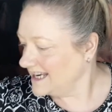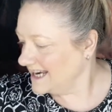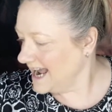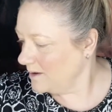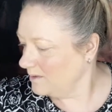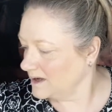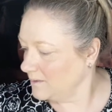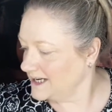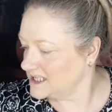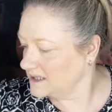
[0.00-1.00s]
Now we'll
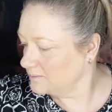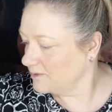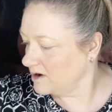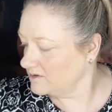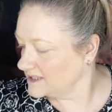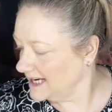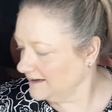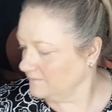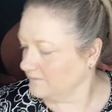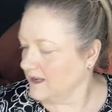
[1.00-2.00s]
go into the
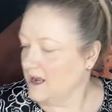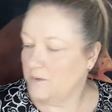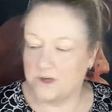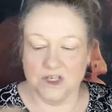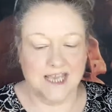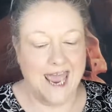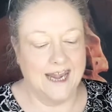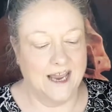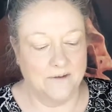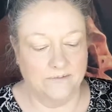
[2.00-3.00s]
bronzing, which
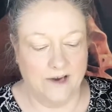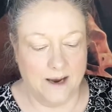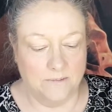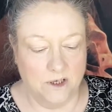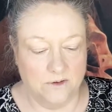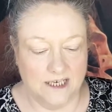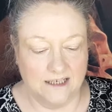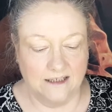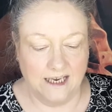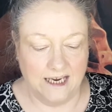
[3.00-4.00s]
again I'm
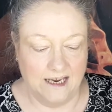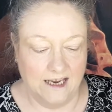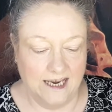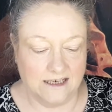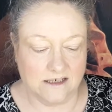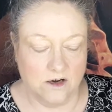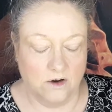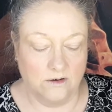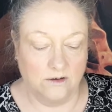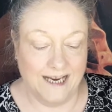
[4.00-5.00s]
using the It
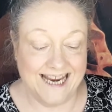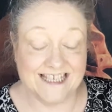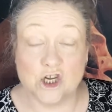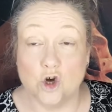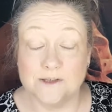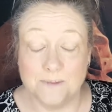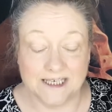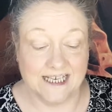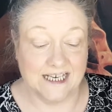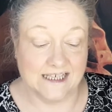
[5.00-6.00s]

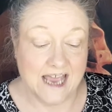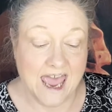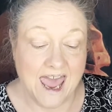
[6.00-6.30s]
Cosmetics